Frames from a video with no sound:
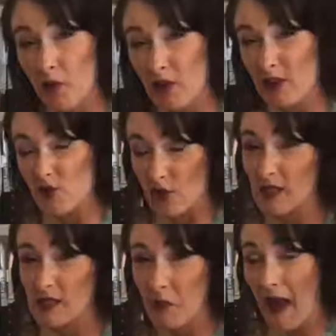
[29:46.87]
bought the
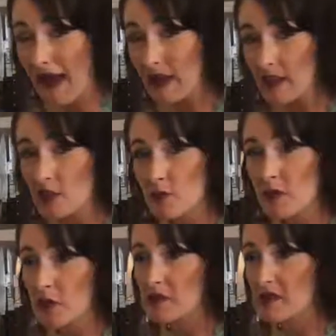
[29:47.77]
drinks package
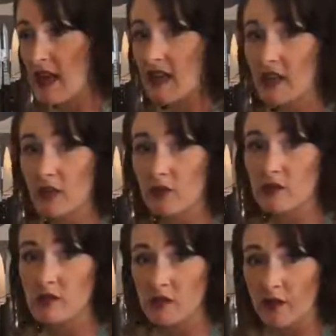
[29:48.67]
because that includes
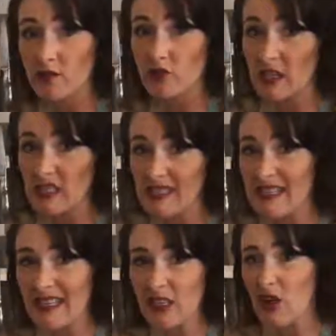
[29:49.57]
soft drinks,
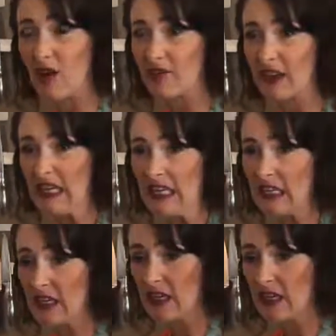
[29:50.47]
tea, coffee,